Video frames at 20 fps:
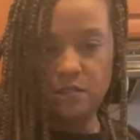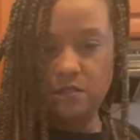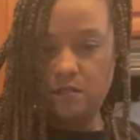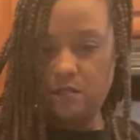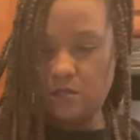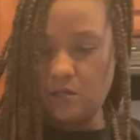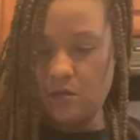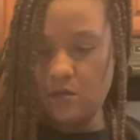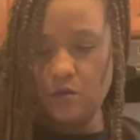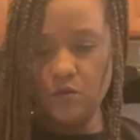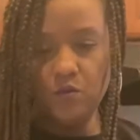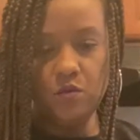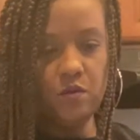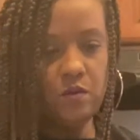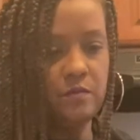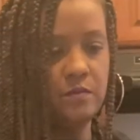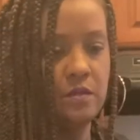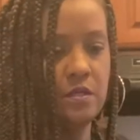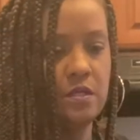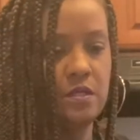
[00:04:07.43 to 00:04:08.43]
So I'm
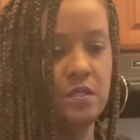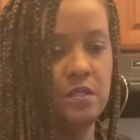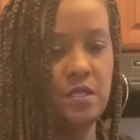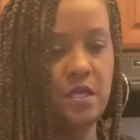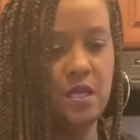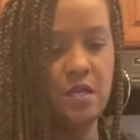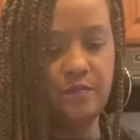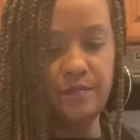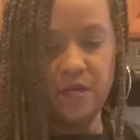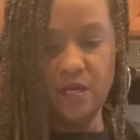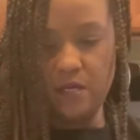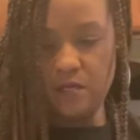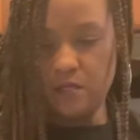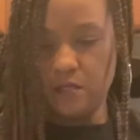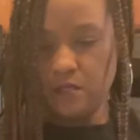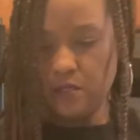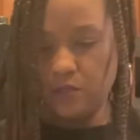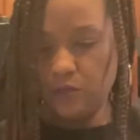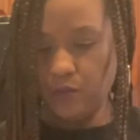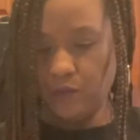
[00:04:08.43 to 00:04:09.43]
gonna take my
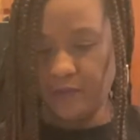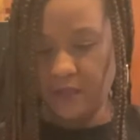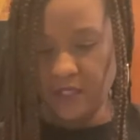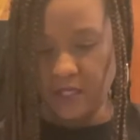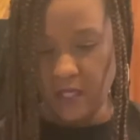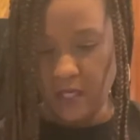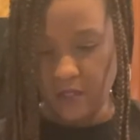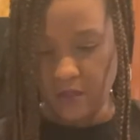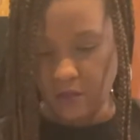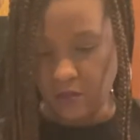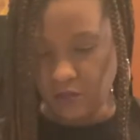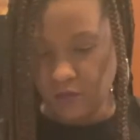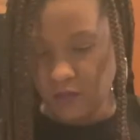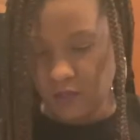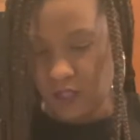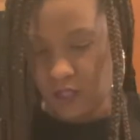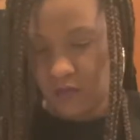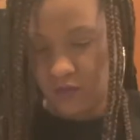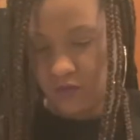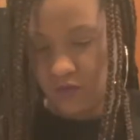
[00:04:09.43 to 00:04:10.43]
sweet potatoes that
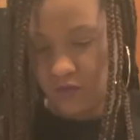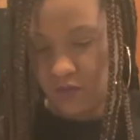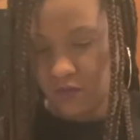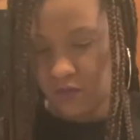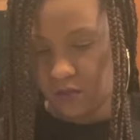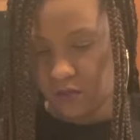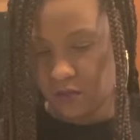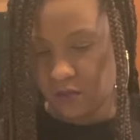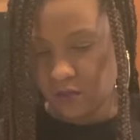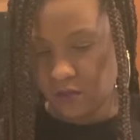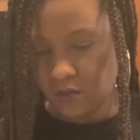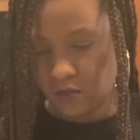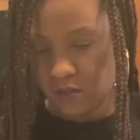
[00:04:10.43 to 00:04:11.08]
I just